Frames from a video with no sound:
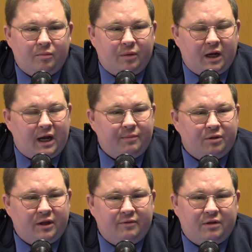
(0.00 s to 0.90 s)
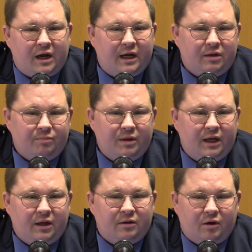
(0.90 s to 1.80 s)
But I believe that I can
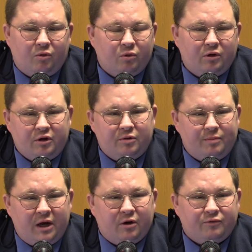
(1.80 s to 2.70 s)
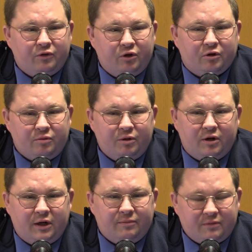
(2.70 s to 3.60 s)
be a really good mayor for your
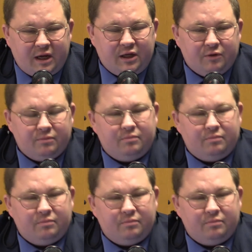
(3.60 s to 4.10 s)
community. Thank you.